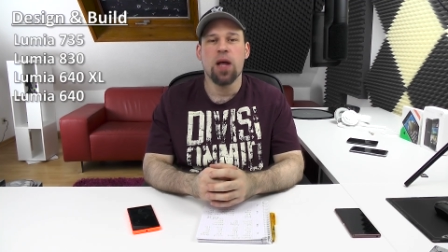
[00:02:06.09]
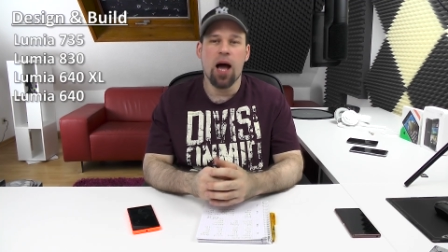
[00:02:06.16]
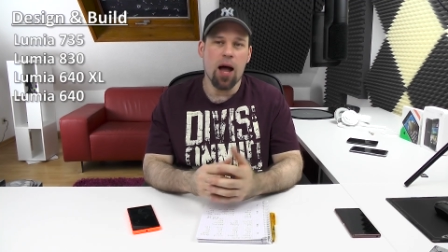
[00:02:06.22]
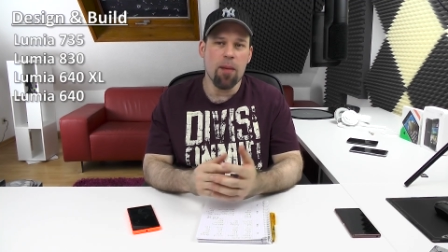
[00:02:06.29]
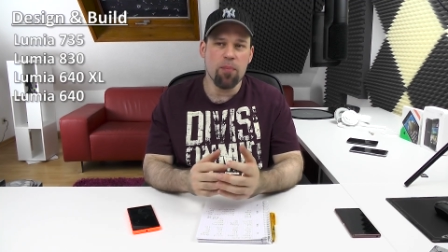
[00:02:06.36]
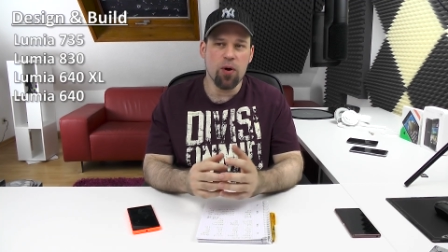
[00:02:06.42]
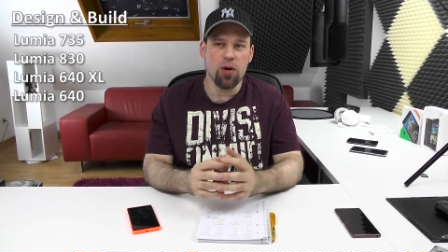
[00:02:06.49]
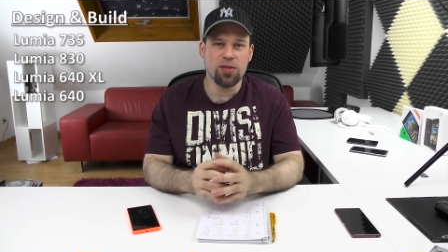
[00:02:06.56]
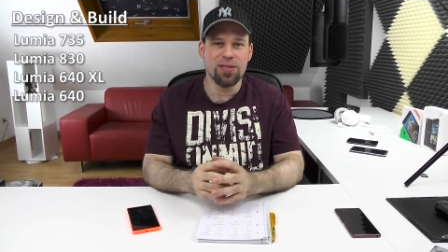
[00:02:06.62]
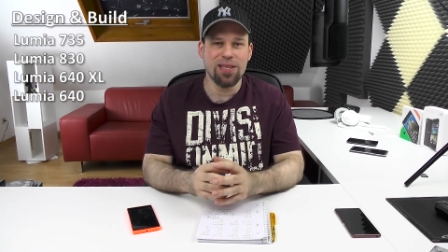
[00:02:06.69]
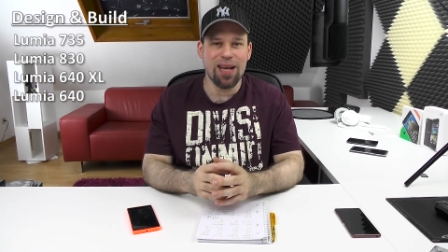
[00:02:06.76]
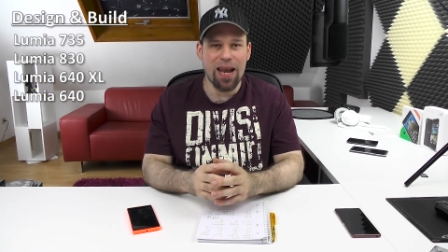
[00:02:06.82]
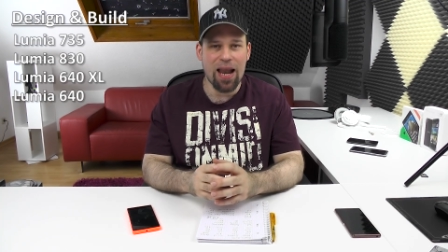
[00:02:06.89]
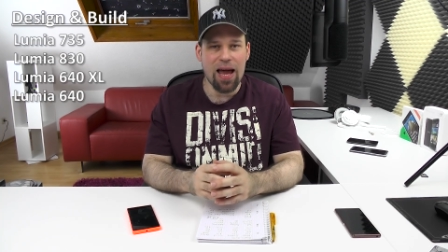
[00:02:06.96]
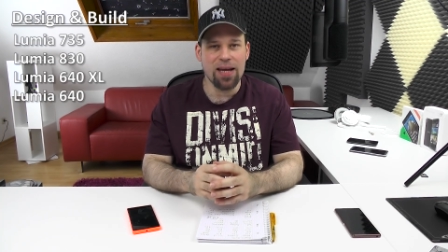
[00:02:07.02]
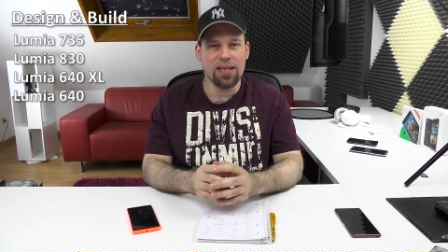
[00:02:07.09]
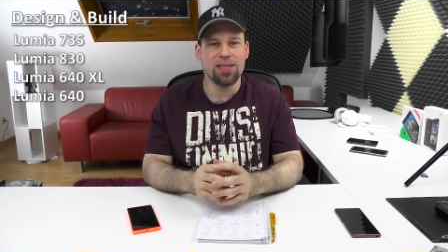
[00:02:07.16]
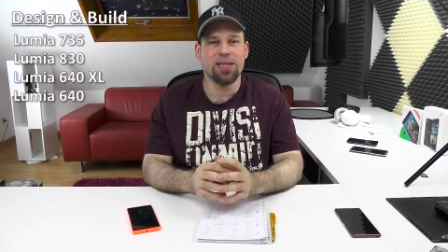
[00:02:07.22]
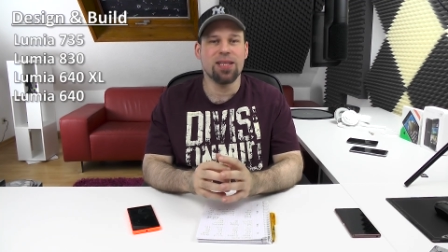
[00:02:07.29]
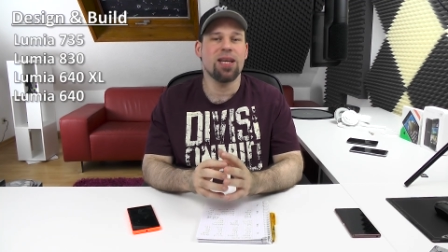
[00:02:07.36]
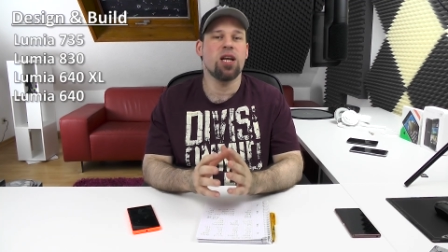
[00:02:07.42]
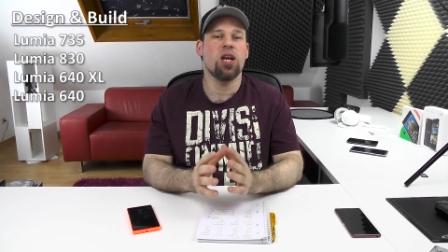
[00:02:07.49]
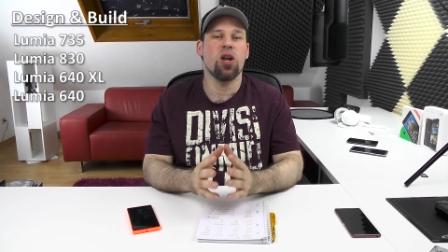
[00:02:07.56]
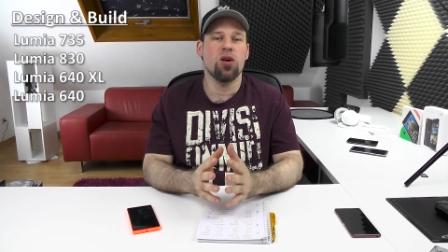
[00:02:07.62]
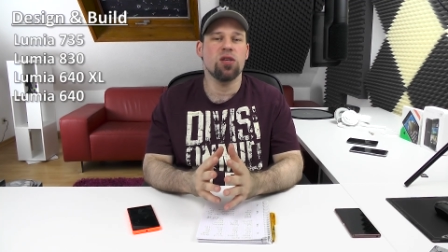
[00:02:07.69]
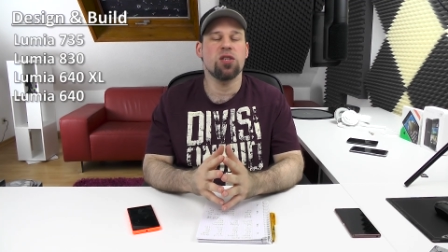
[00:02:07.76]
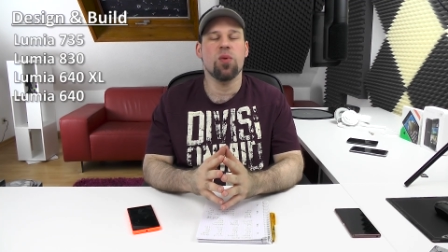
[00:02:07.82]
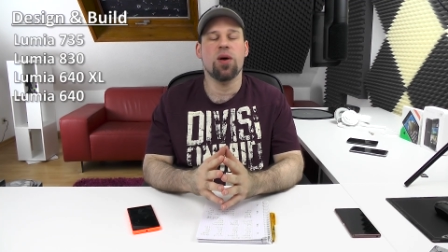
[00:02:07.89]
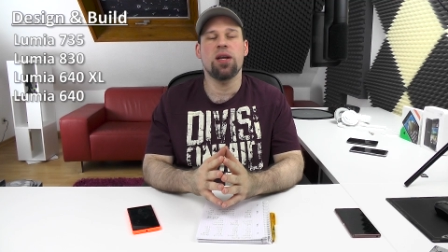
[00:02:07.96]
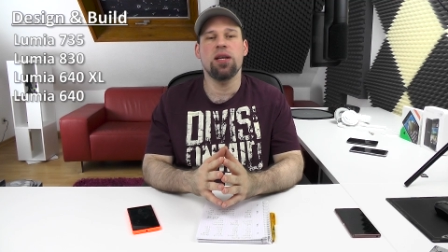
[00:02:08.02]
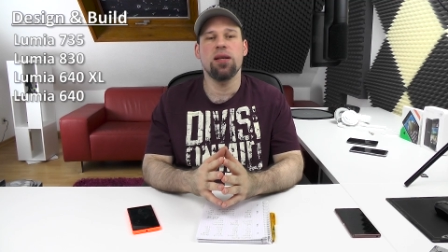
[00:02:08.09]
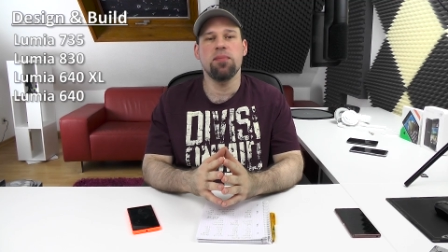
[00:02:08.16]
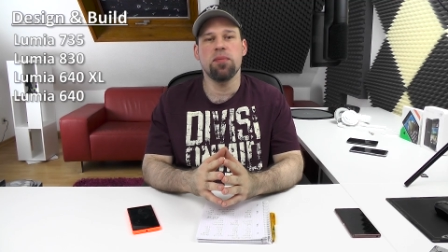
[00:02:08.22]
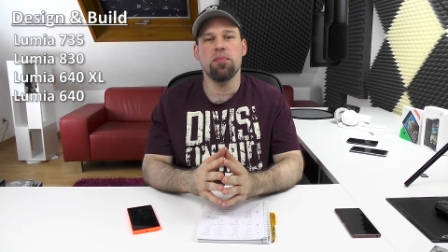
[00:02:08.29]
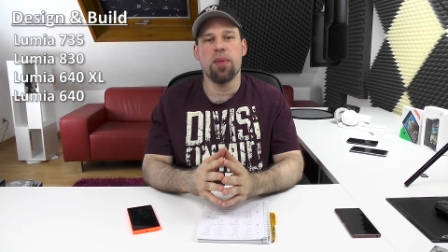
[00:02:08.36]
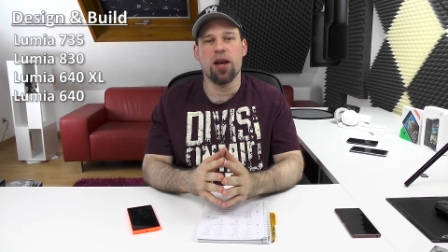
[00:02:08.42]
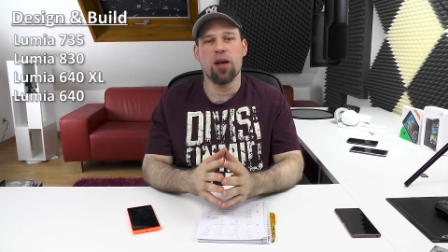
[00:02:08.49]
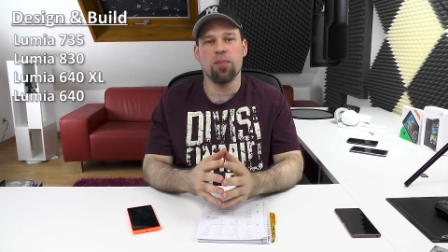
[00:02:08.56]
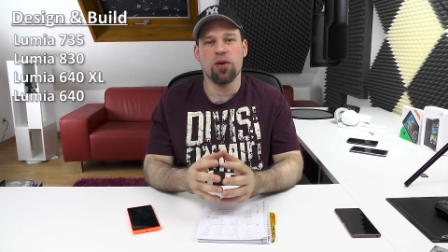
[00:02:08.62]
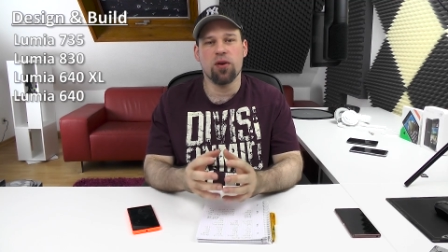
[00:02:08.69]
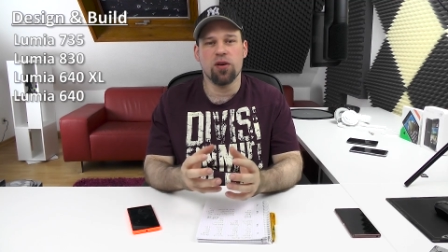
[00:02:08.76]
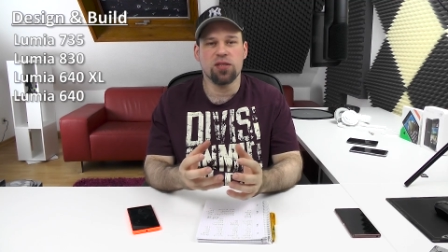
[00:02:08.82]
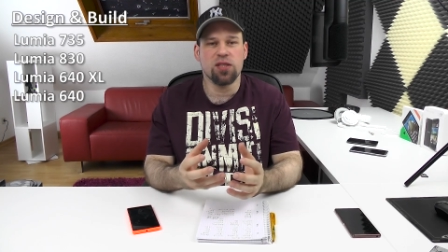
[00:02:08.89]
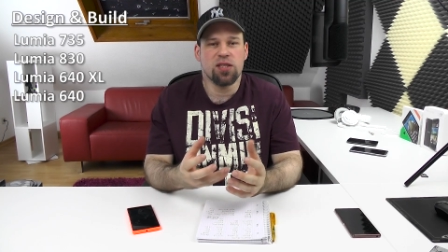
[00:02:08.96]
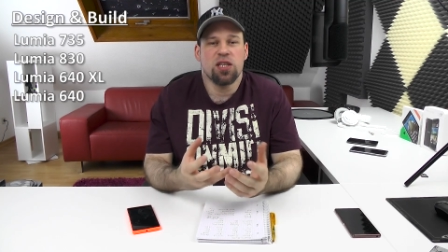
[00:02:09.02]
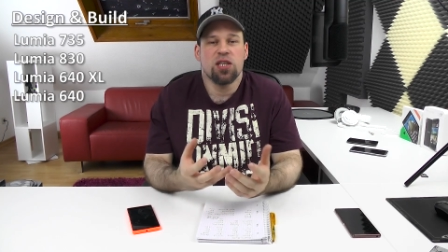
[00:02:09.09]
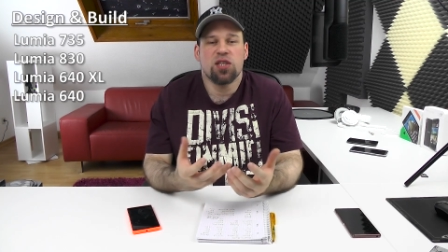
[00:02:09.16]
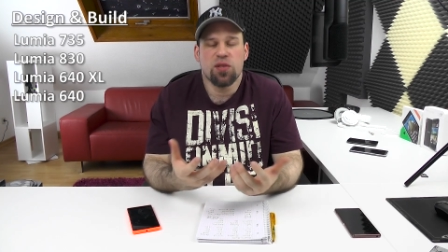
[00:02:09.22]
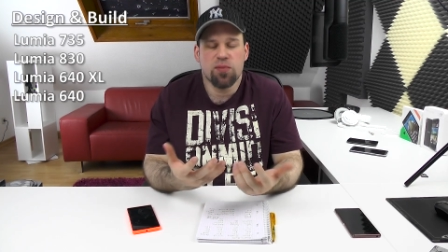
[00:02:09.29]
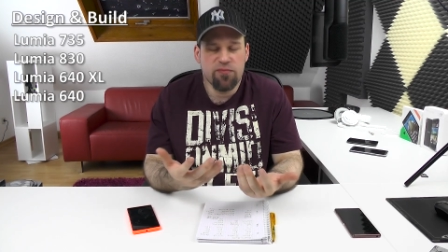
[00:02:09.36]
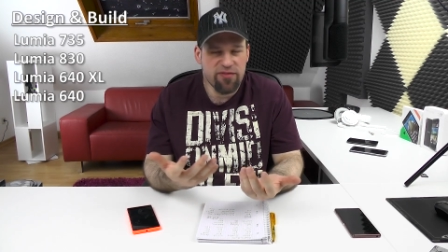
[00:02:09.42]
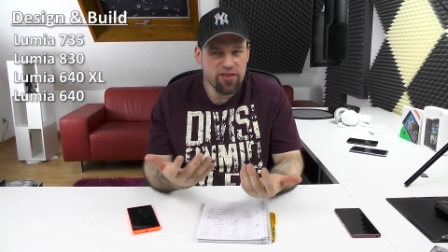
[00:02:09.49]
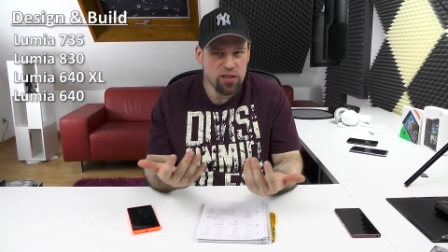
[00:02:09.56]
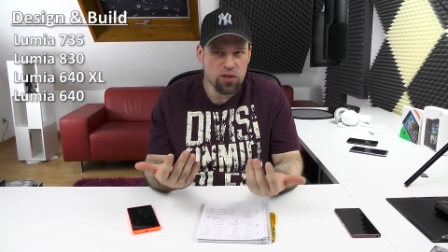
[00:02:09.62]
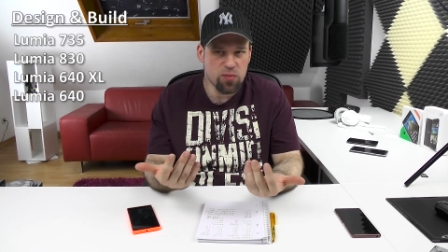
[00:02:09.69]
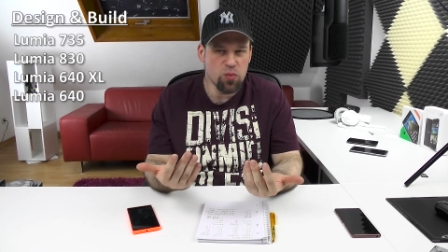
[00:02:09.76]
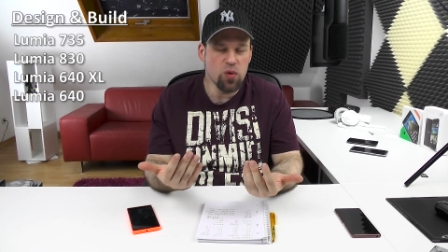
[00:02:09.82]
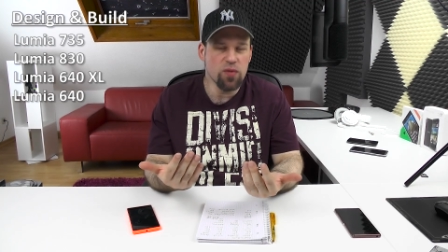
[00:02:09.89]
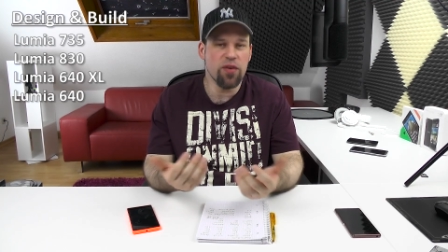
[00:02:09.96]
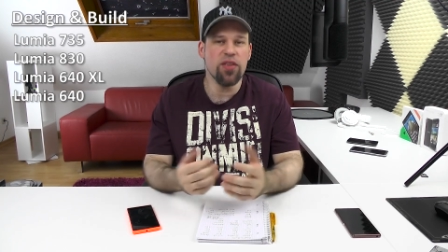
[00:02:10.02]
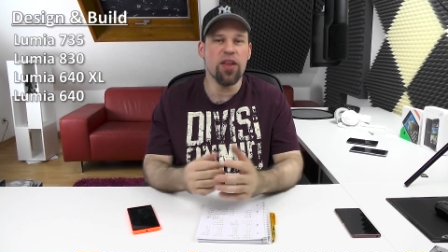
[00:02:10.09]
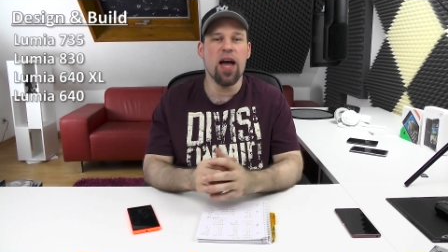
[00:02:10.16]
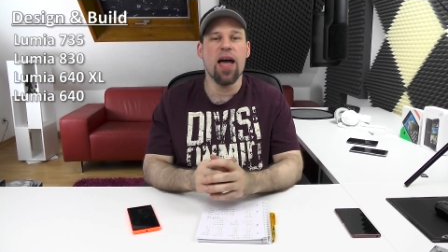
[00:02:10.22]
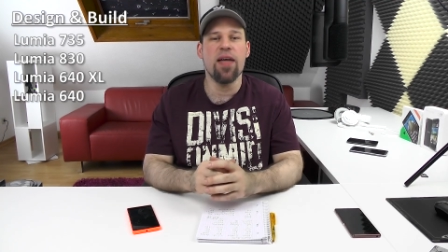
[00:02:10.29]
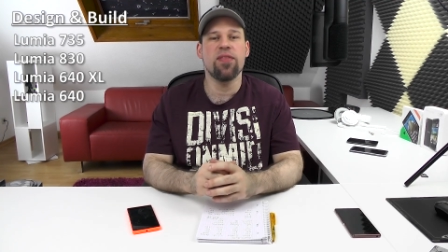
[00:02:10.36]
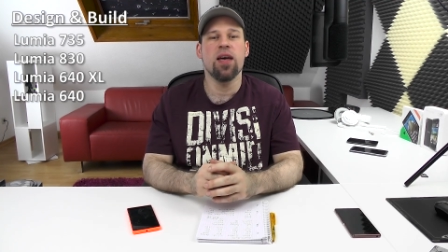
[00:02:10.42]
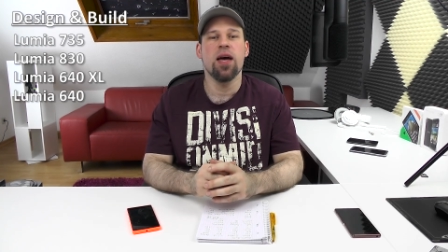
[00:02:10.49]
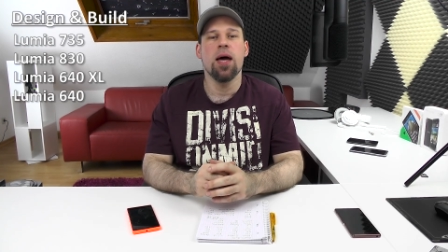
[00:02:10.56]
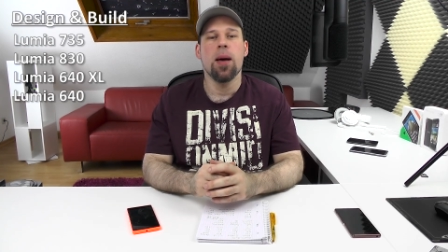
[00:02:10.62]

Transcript: I personally like the glossy one a little bit better because it feels smooth in the hand,